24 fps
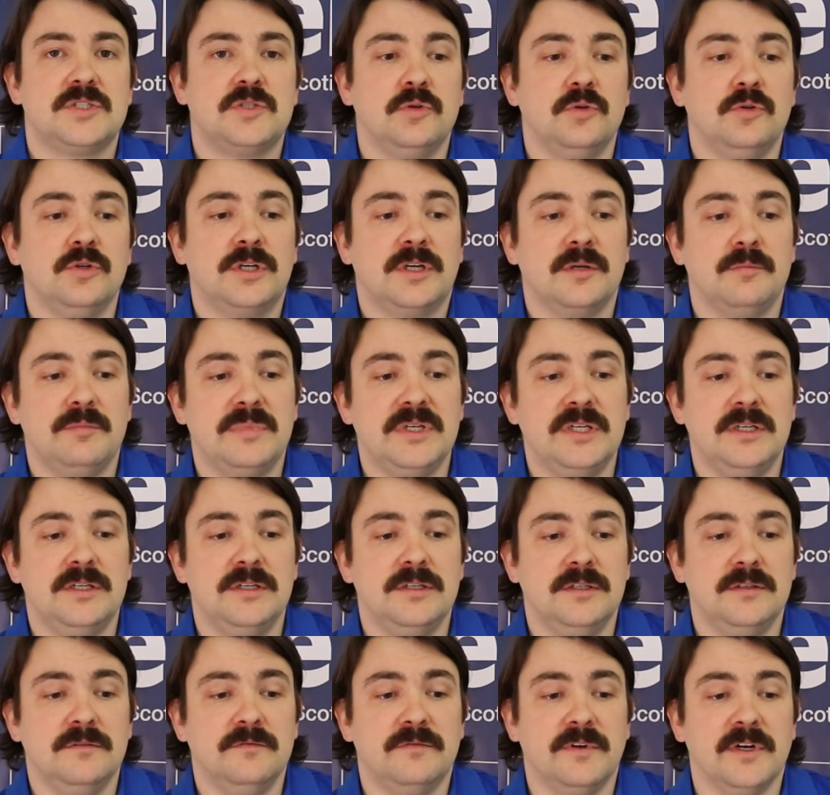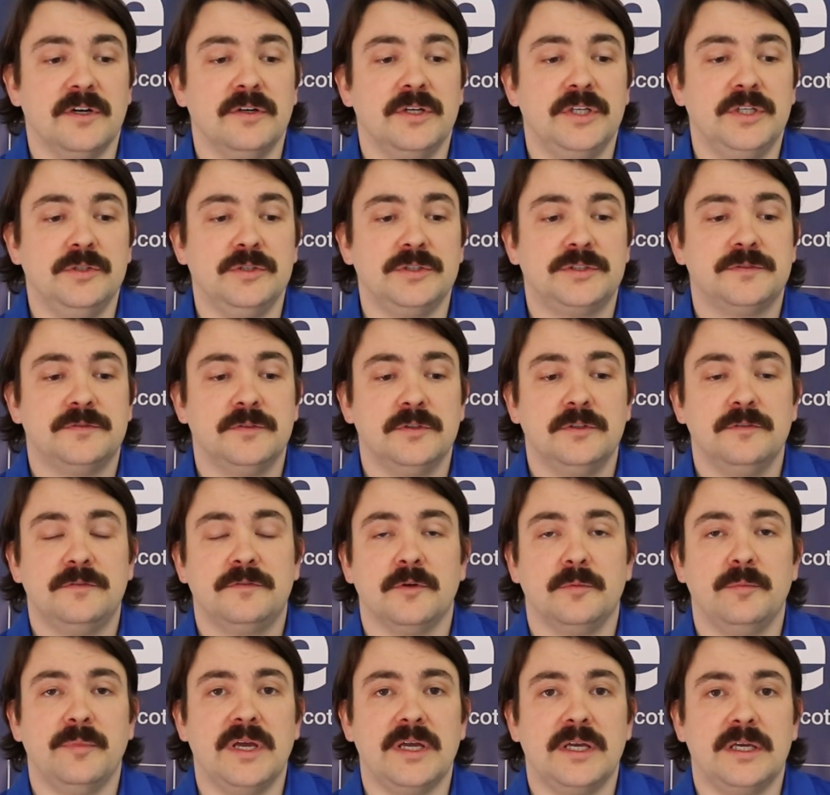tool can be very useful
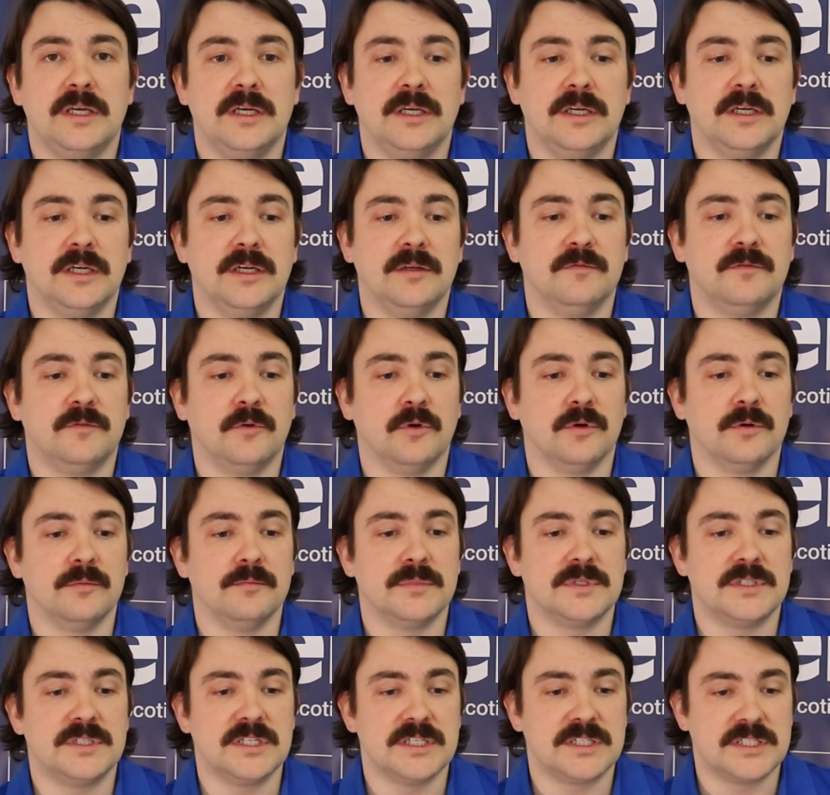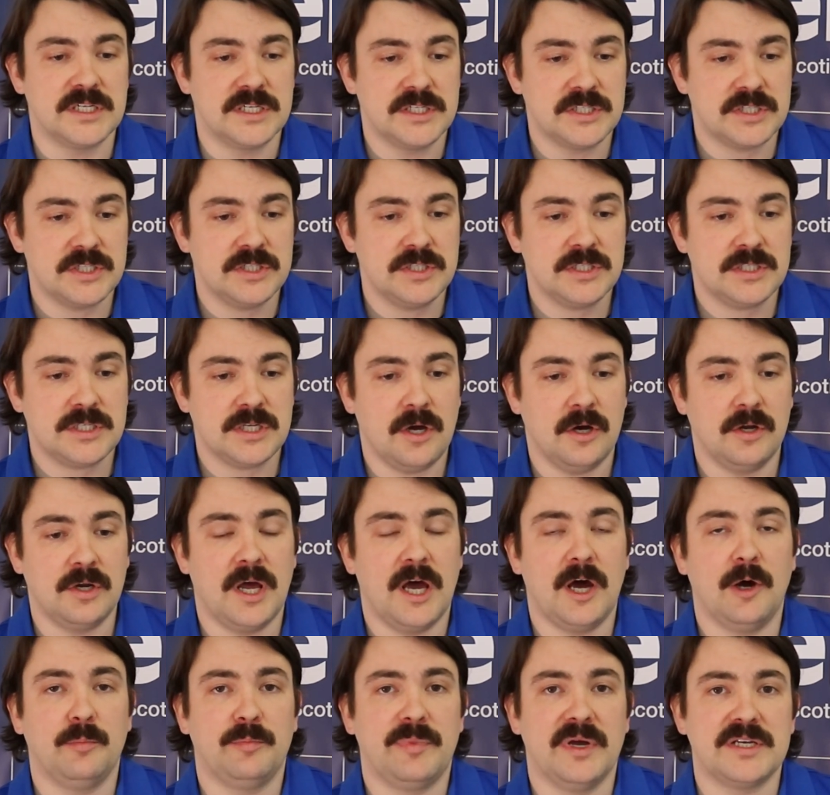for making informed decisions on
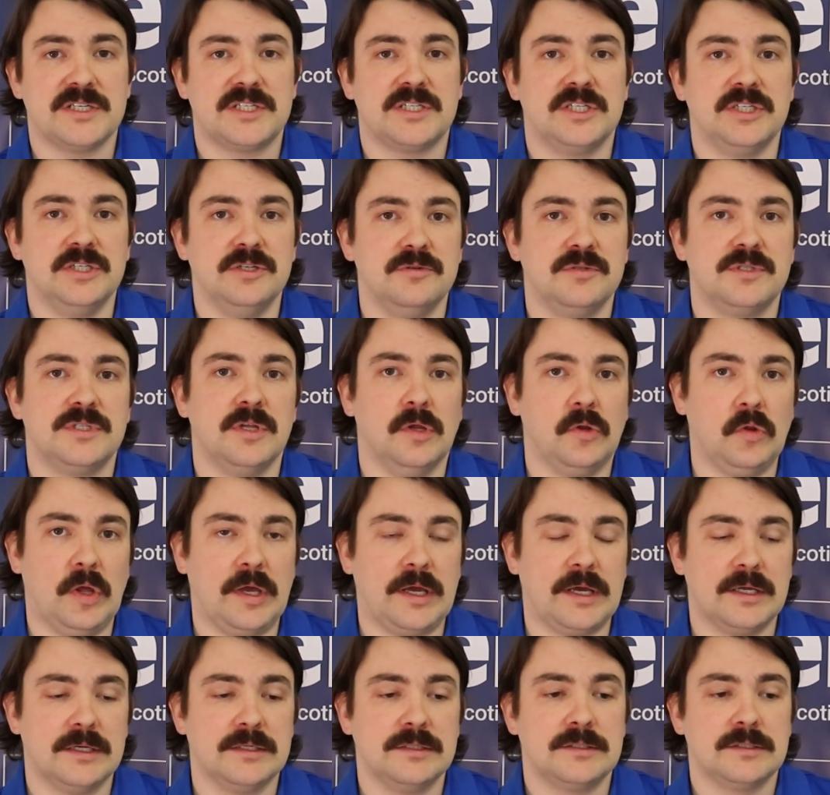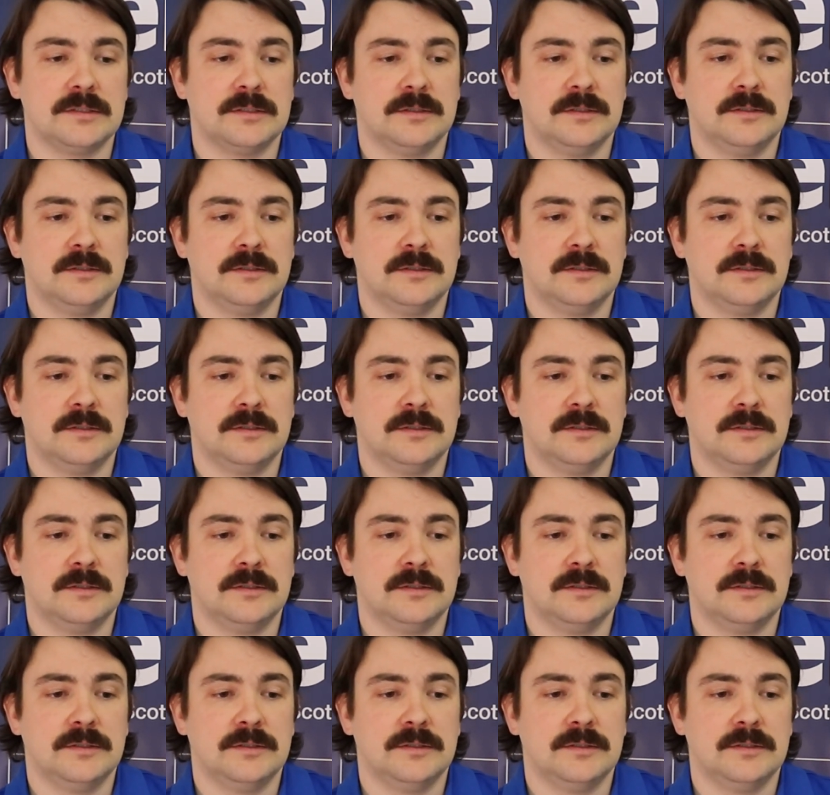how best to use the land.